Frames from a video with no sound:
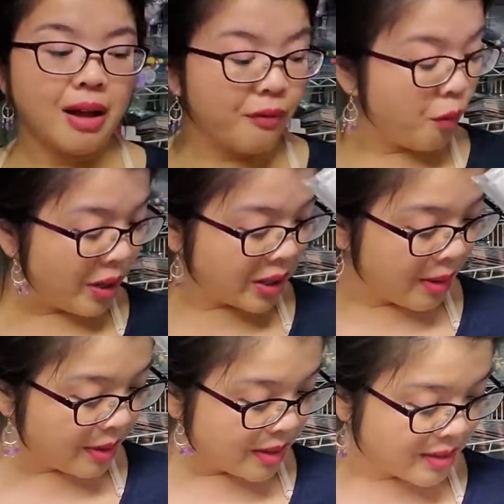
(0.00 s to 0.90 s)
I have 1
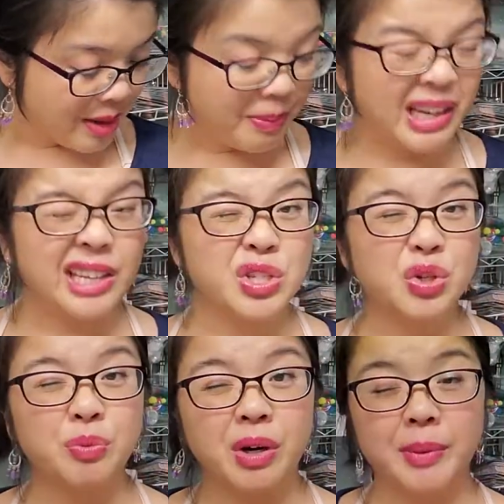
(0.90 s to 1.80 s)
coming this campaign and
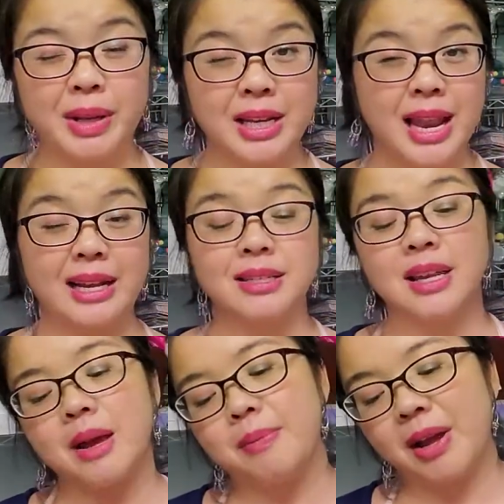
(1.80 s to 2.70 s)
2 more coming next
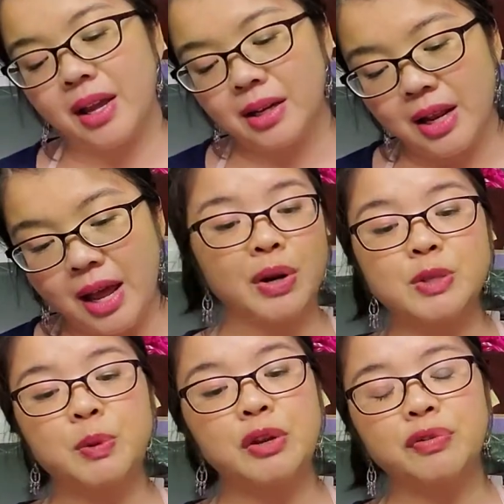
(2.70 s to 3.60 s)
campaign.
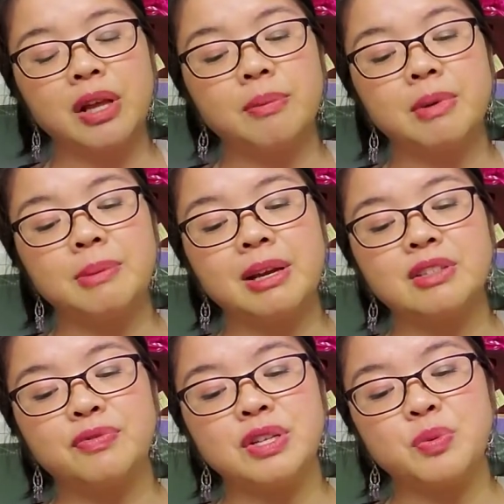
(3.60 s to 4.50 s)
Rest beautifully and
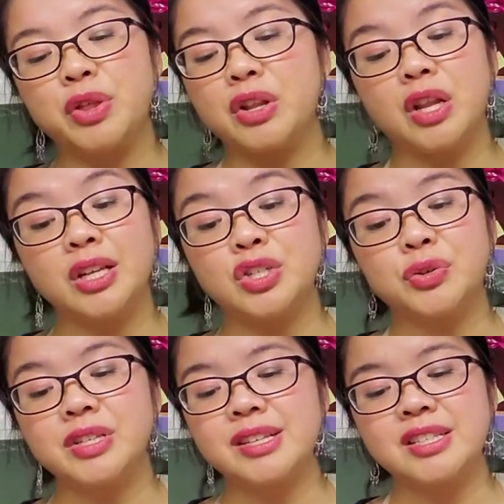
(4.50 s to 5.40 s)
minimize frizz with a
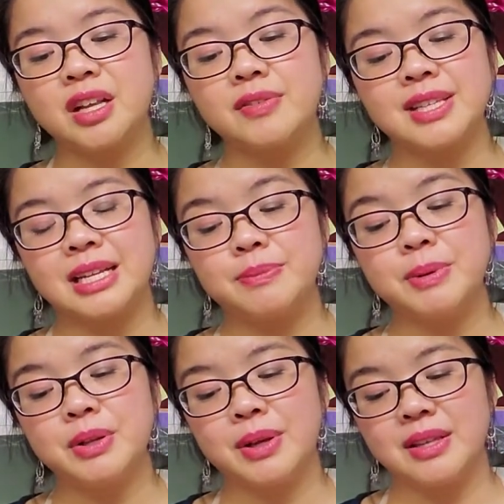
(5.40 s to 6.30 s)
luxuriously soft
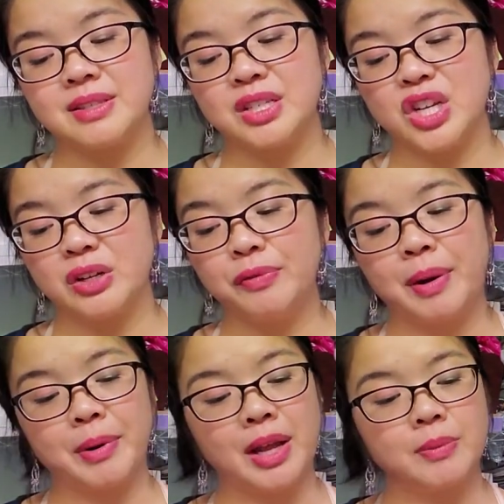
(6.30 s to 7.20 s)
satin pillowcase. The gentle
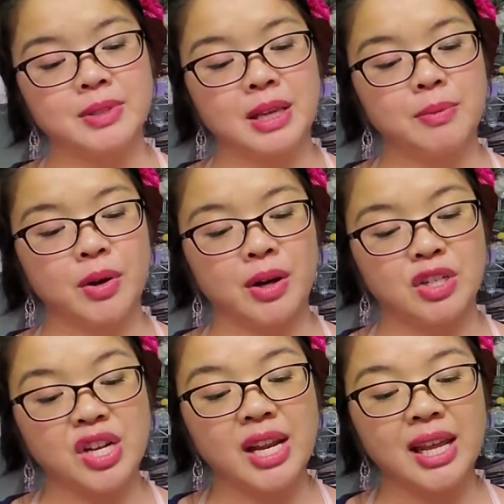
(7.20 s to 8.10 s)
fabric helps keep your
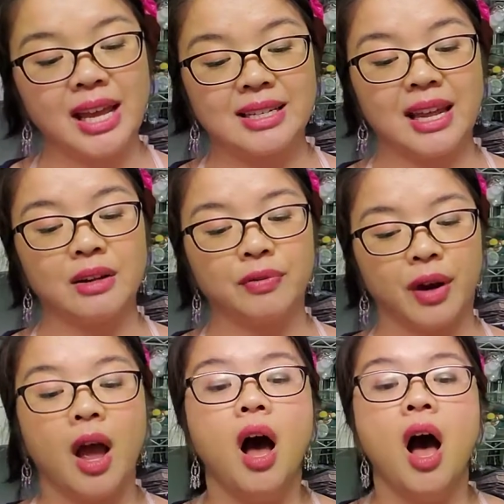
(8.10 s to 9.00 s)
hair shiny and
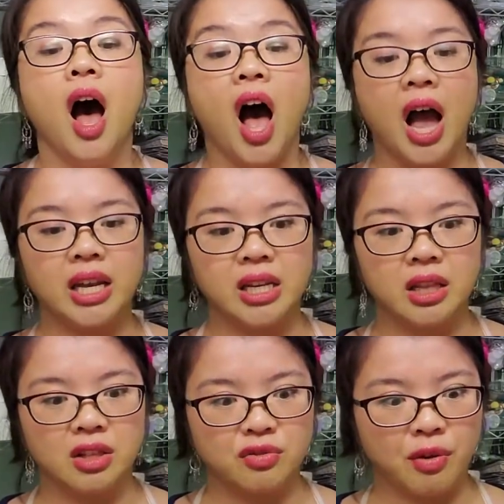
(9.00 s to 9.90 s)
tangle-free. I
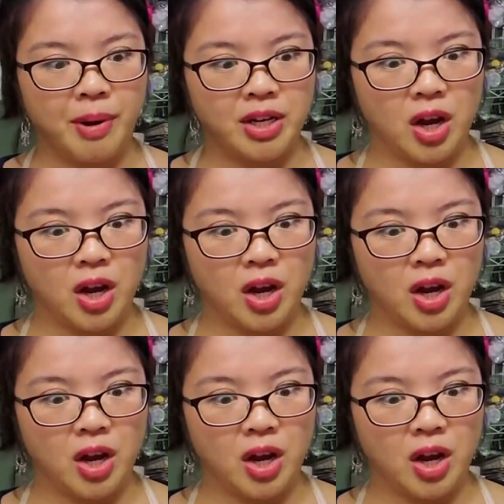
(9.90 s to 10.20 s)
need this for my